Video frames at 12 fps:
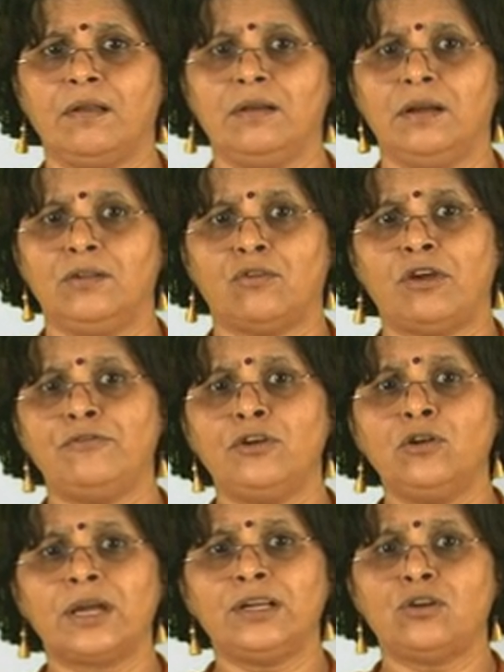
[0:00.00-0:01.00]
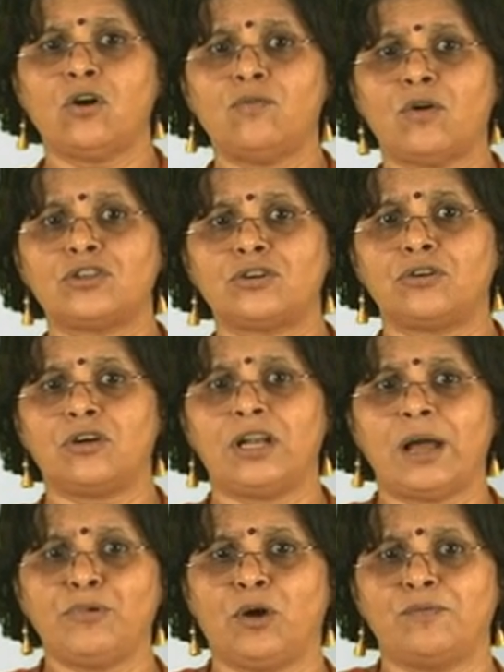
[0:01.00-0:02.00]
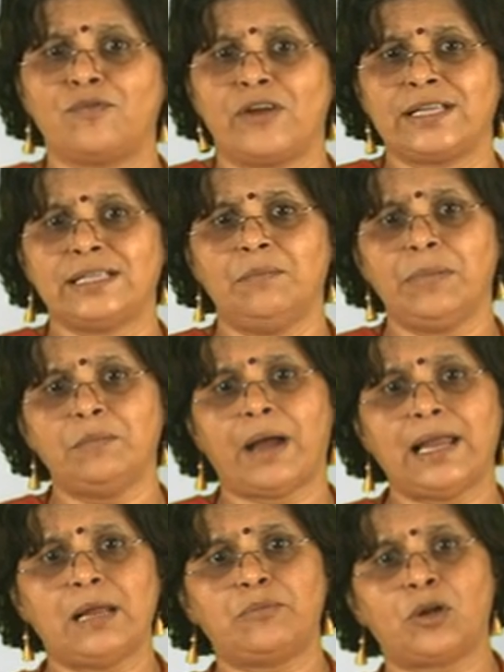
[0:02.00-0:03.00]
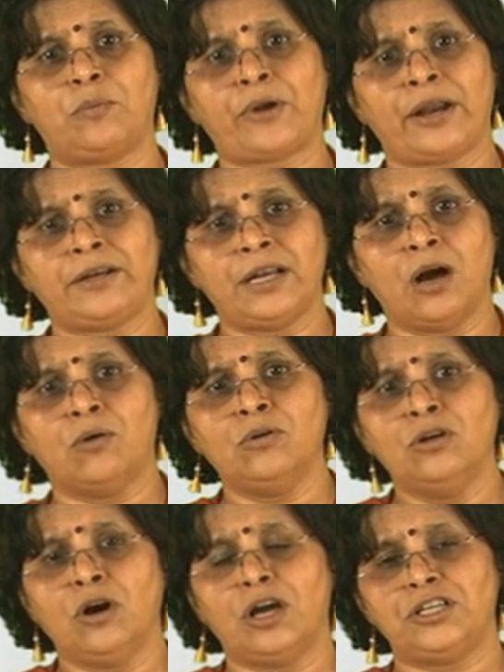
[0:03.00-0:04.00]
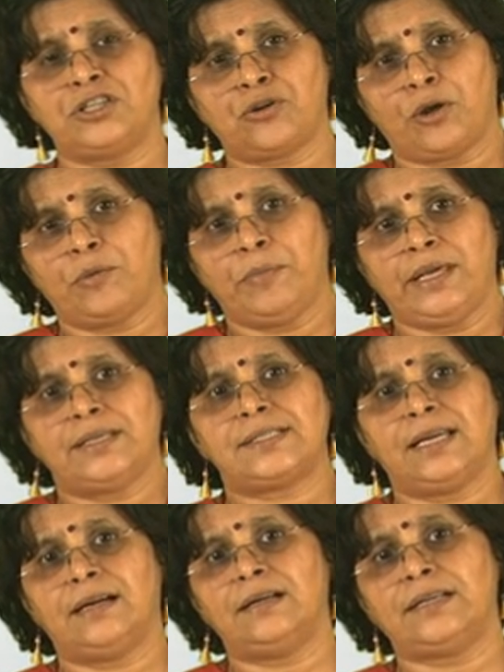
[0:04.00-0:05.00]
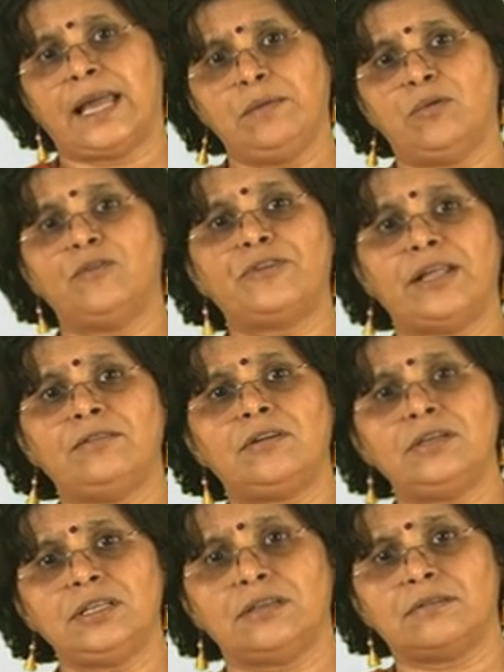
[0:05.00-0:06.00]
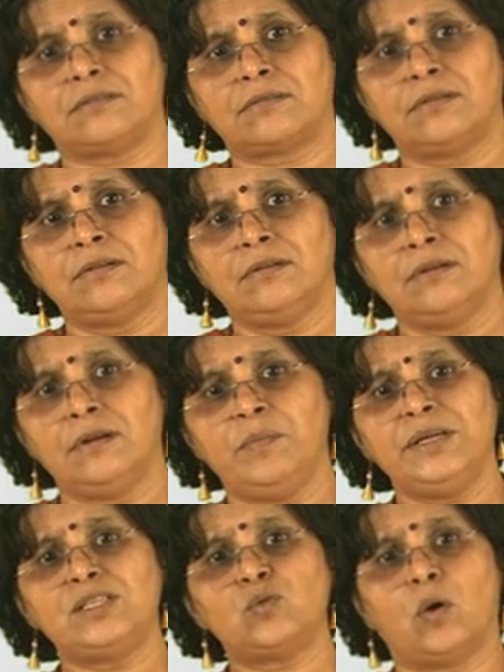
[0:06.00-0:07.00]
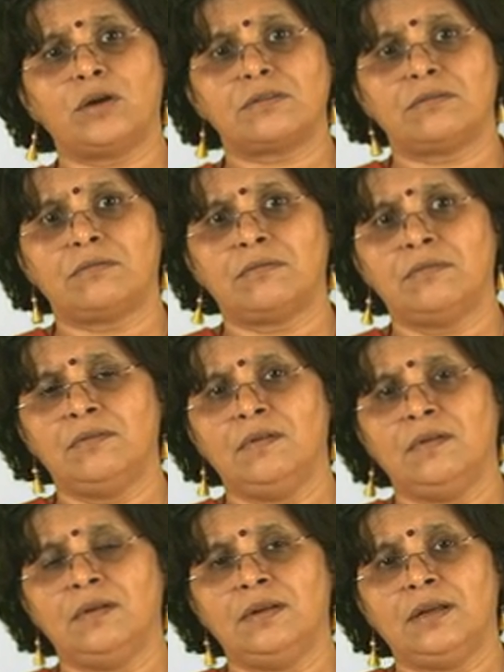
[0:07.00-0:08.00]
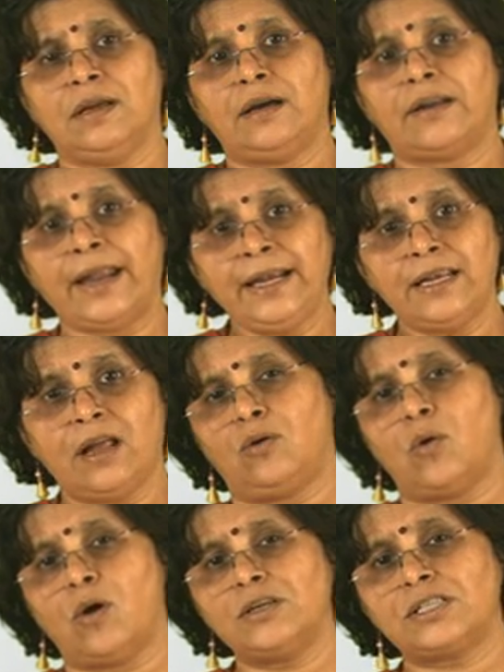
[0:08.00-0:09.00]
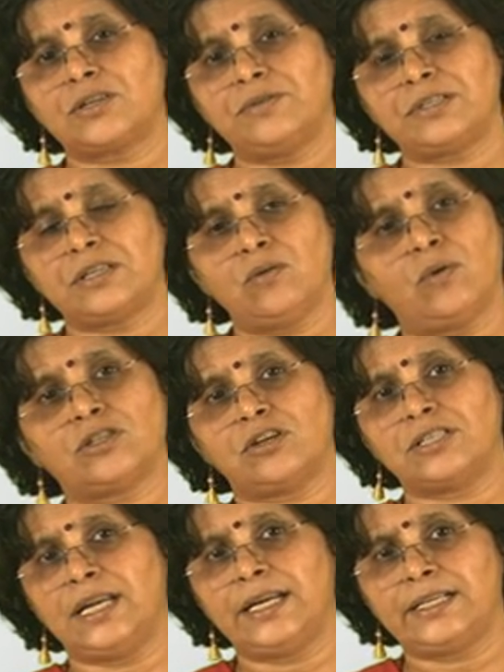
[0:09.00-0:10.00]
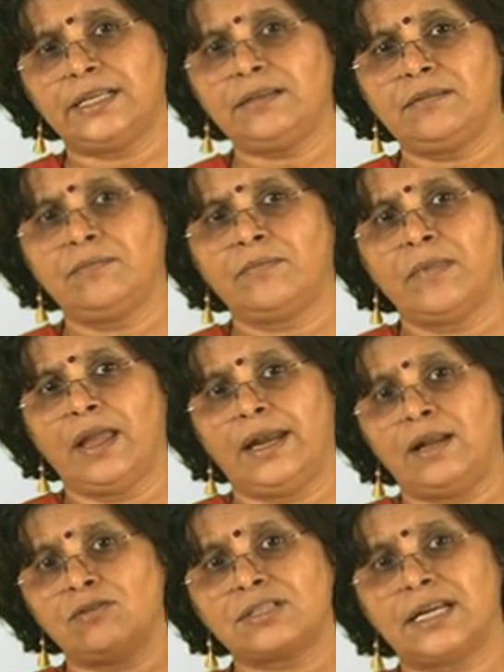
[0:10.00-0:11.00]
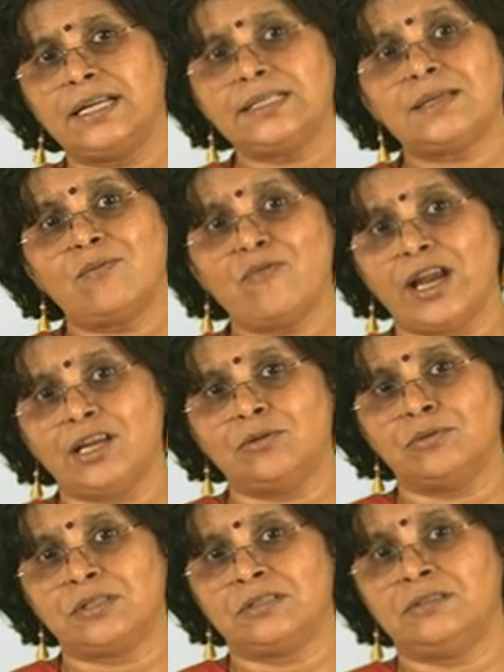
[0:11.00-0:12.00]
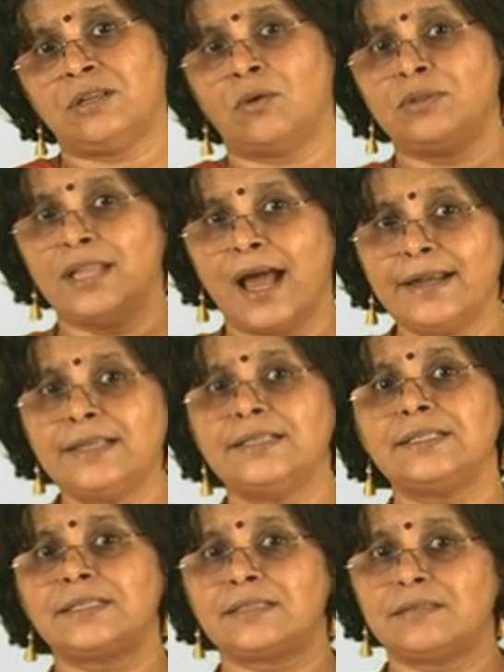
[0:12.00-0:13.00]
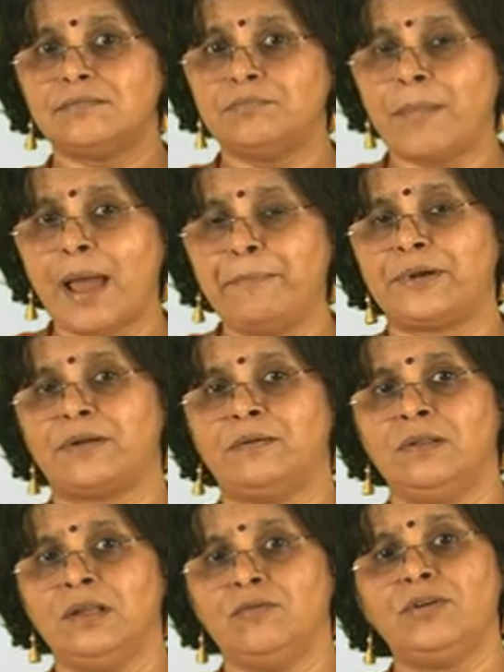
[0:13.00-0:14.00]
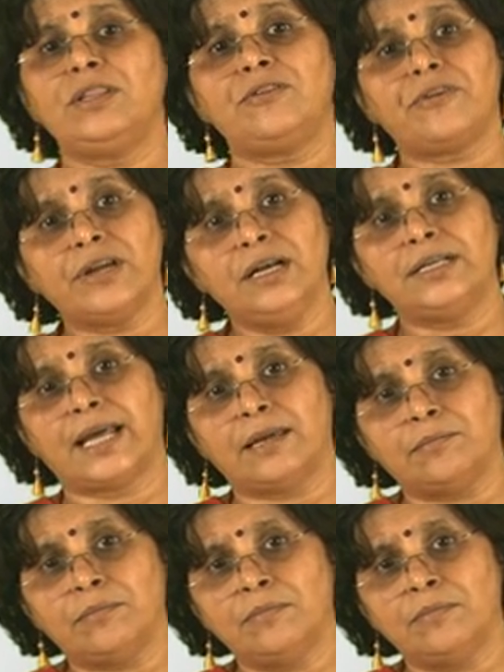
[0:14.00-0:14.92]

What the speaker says: Now if you look at your watch on your laptop, for example my laptop right now is showing me say a time of 10:30, means what? Right now quartz crystal was oscillating and I was getting some values. Now that is mapped with real time,